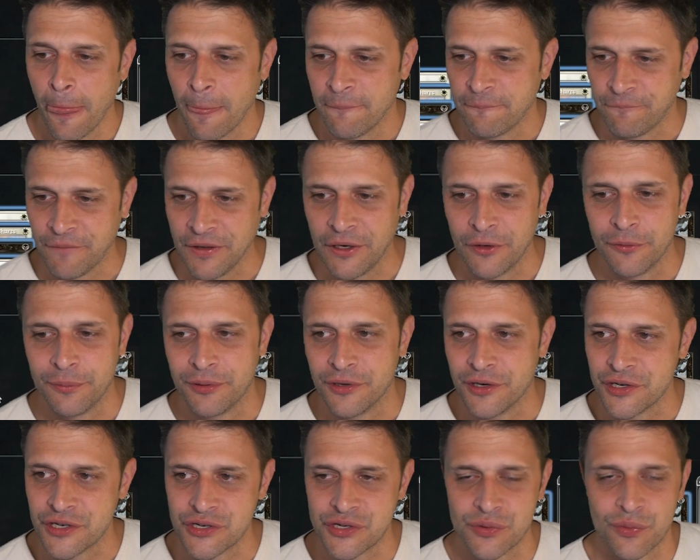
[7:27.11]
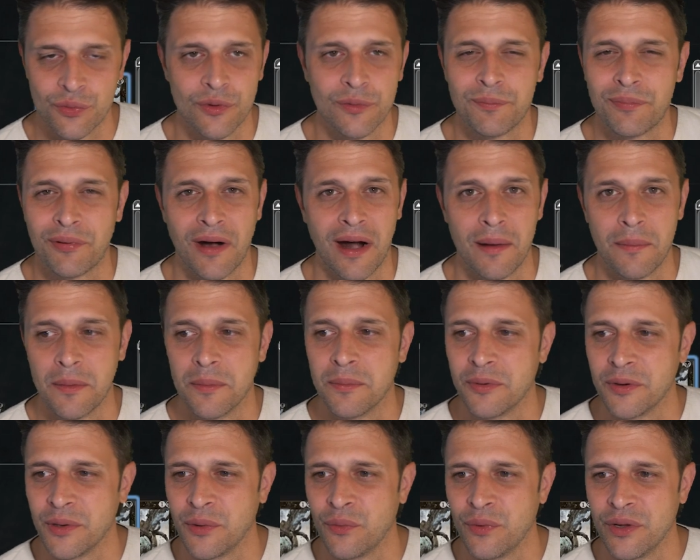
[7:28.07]
Fatal Push will
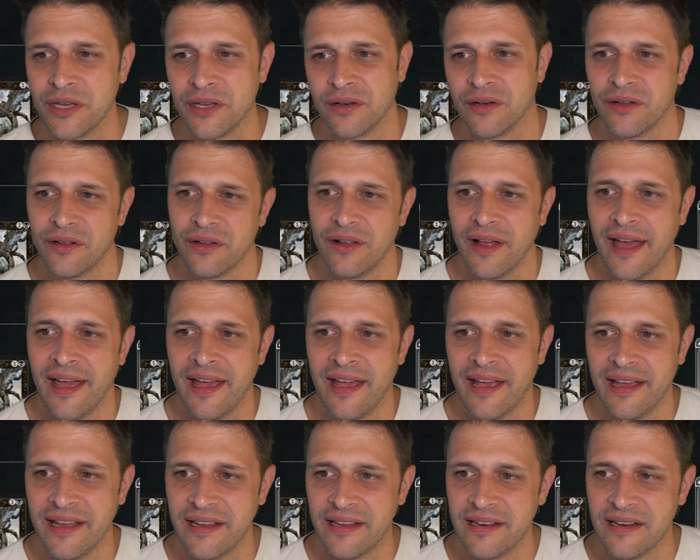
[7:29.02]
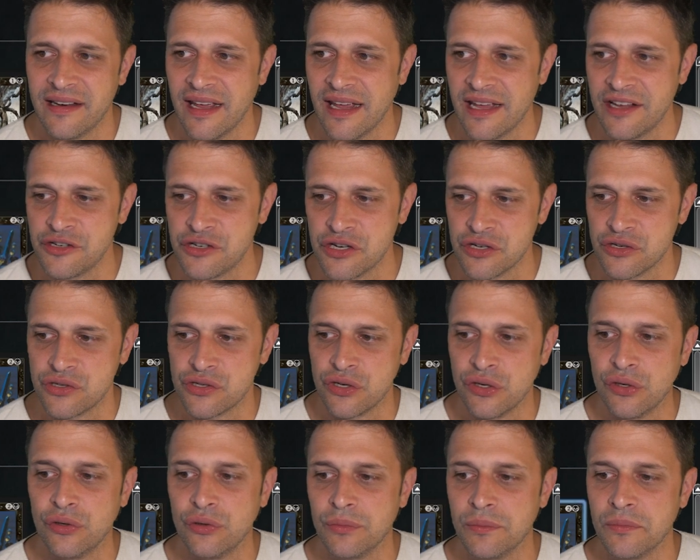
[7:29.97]
probably wheel, and Ancient
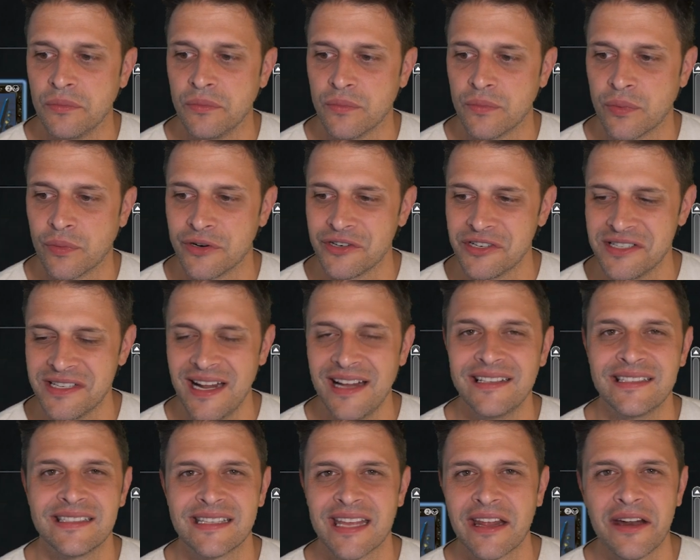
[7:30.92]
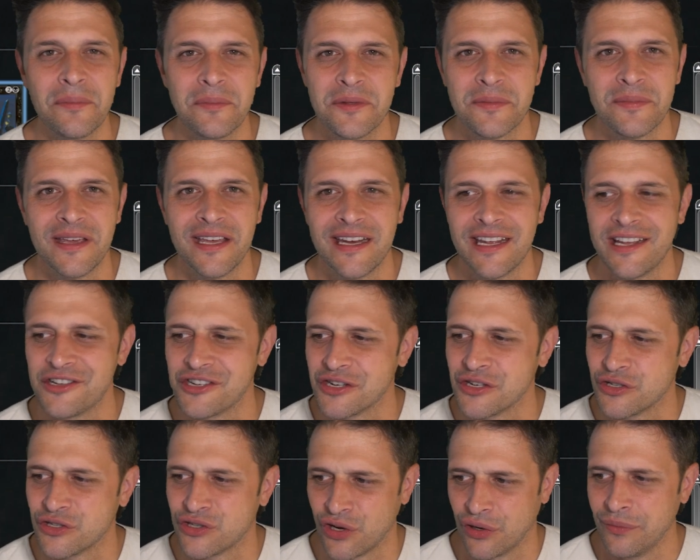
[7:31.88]
Tomb, we're just not set up to be an
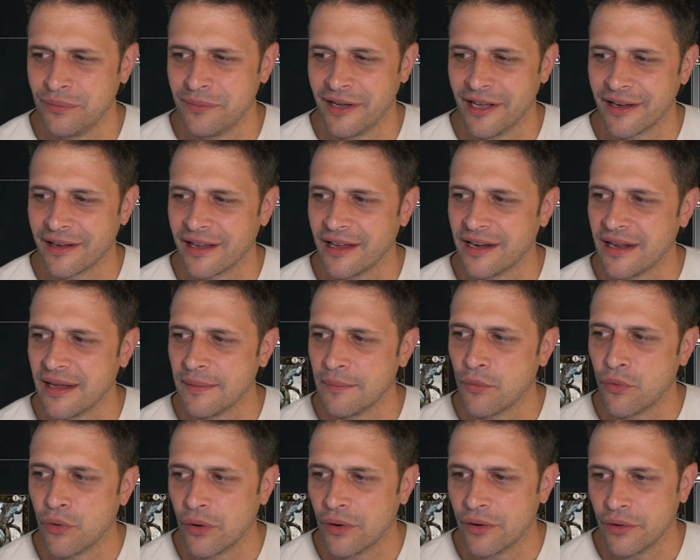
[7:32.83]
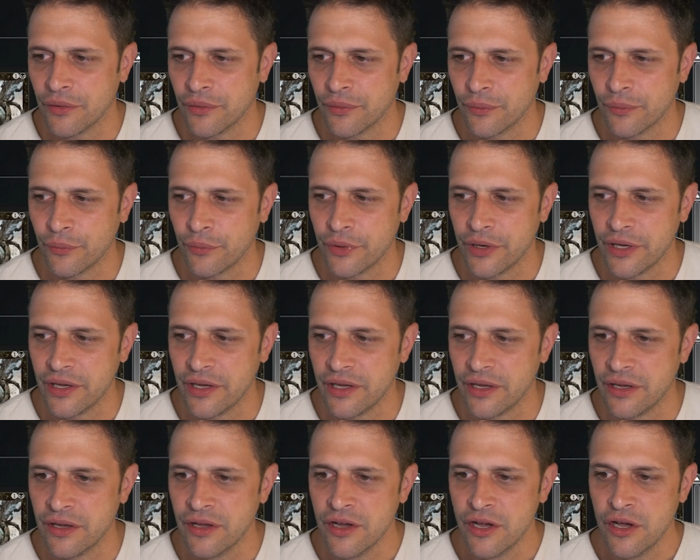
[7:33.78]
Ancient Tomb deck anymore.
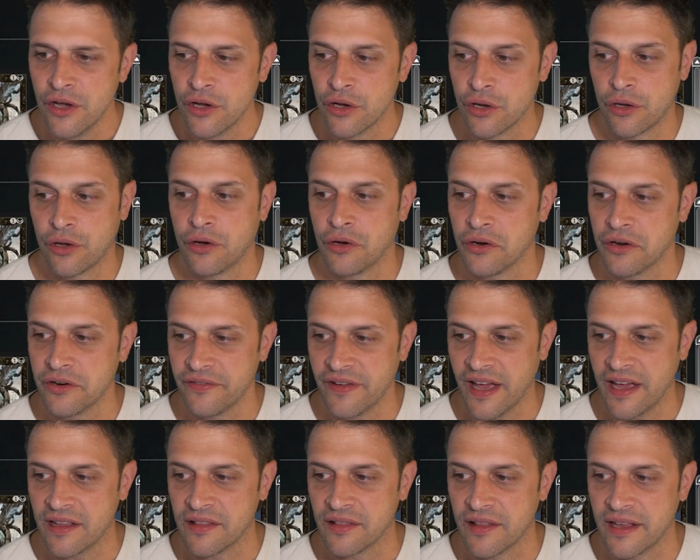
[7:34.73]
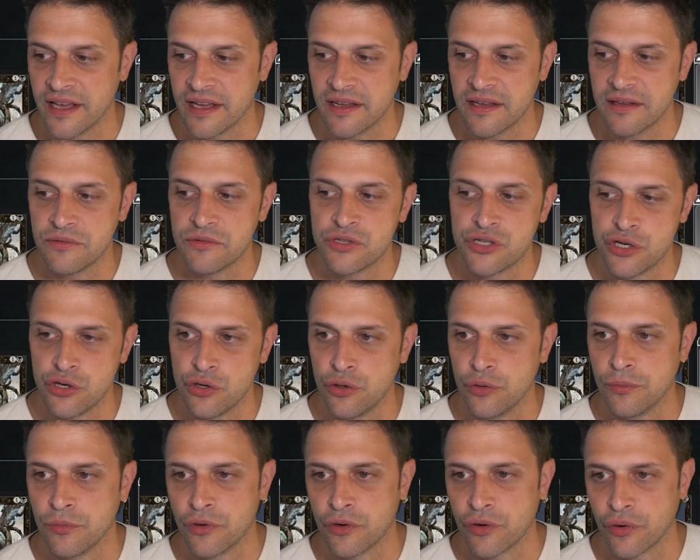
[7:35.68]
We could have had like
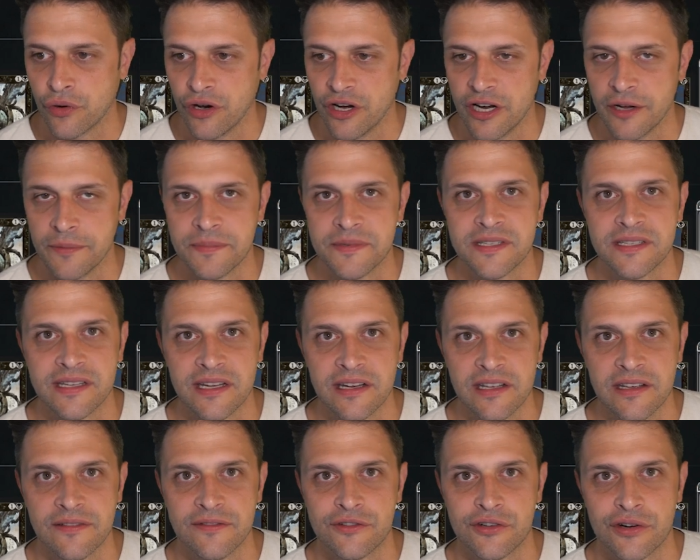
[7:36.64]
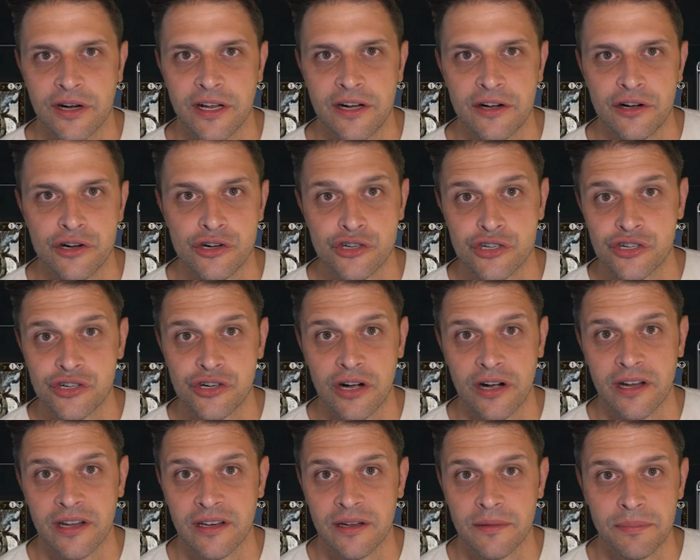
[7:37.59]
Tomb, Crypt, City of Traders
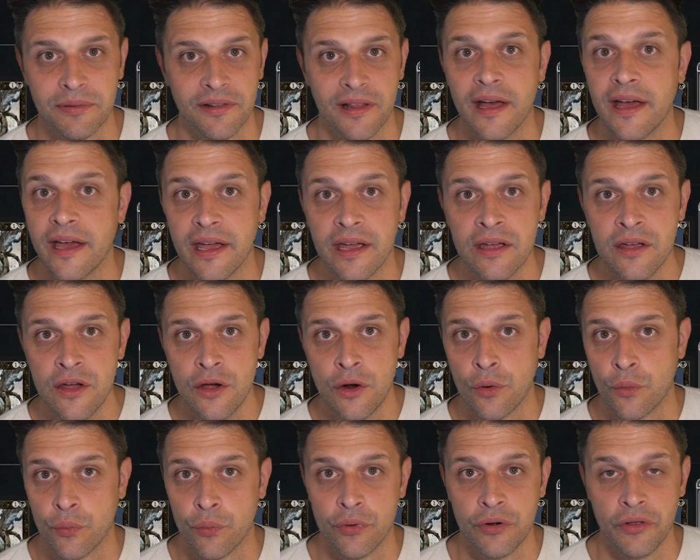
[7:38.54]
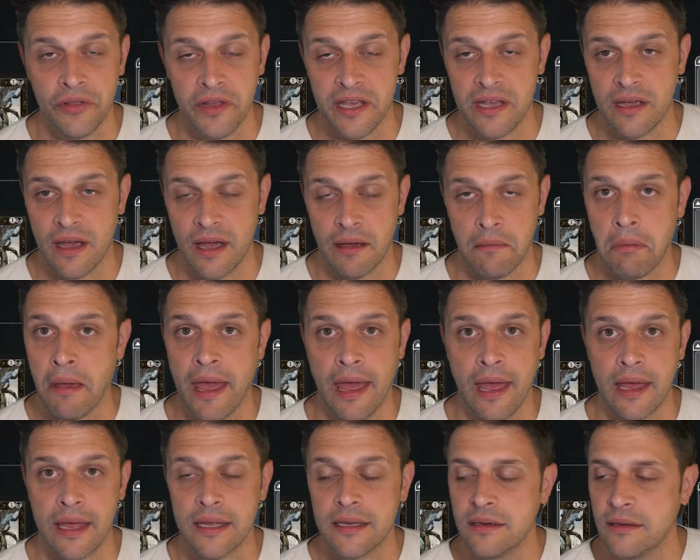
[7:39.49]
trying to play really
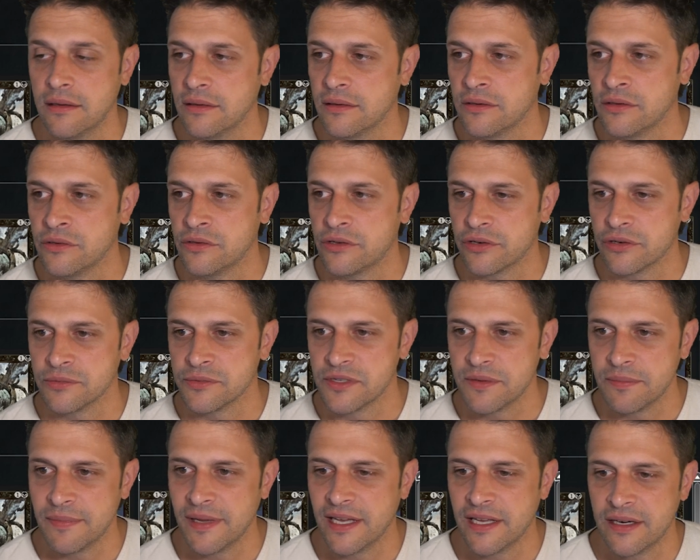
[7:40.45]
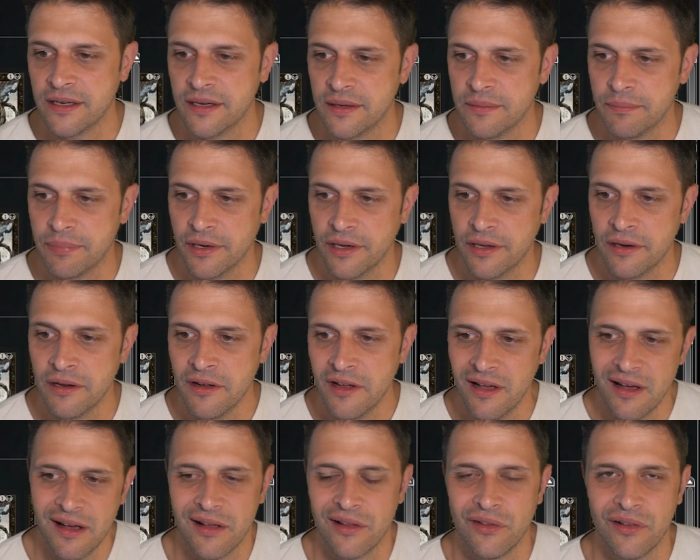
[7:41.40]
ahead in terms of mana, but
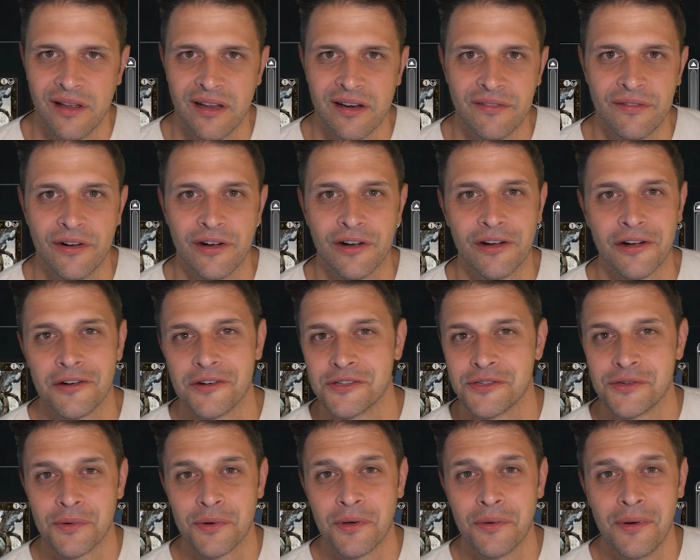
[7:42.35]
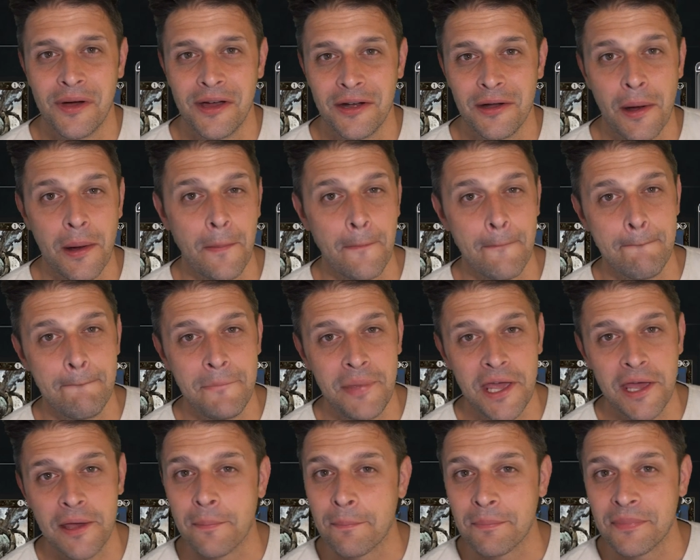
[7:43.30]
a lot of our cards require
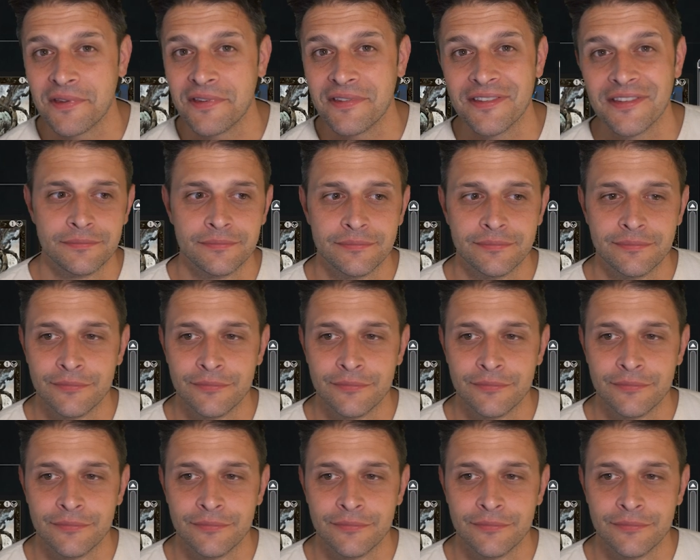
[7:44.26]
pips.